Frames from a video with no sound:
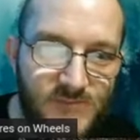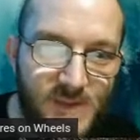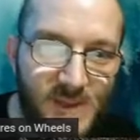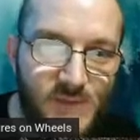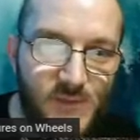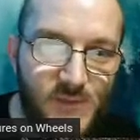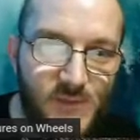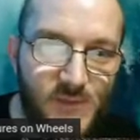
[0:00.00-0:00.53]

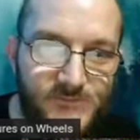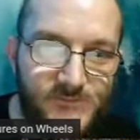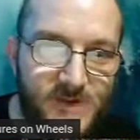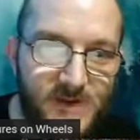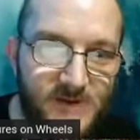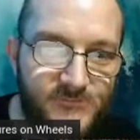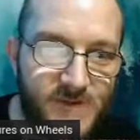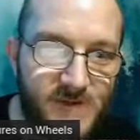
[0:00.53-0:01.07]
that's where you
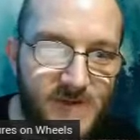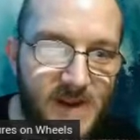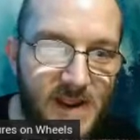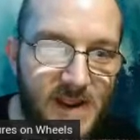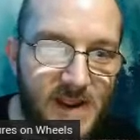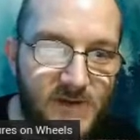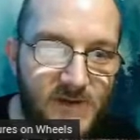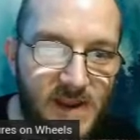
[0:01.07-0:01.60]

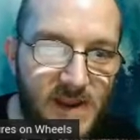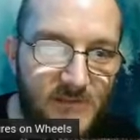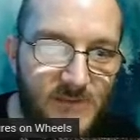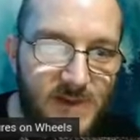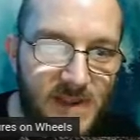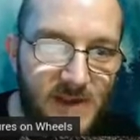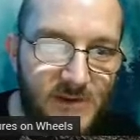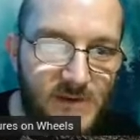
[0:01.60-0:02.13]
figure out how
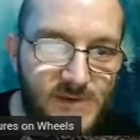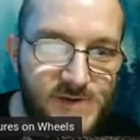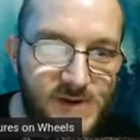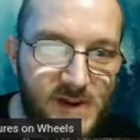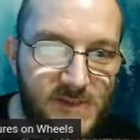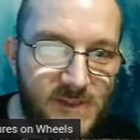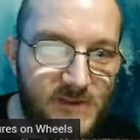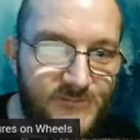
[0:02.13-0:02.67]
many hours
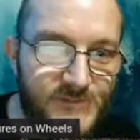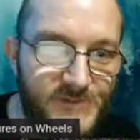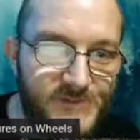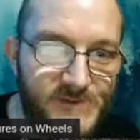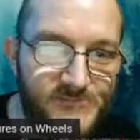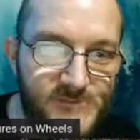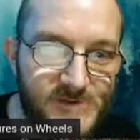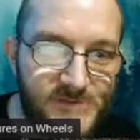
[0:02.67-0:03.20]
you got left
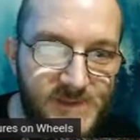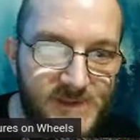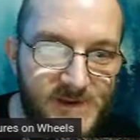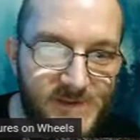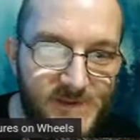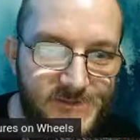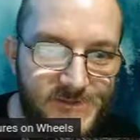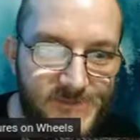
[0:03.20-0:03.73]
and stuff like that,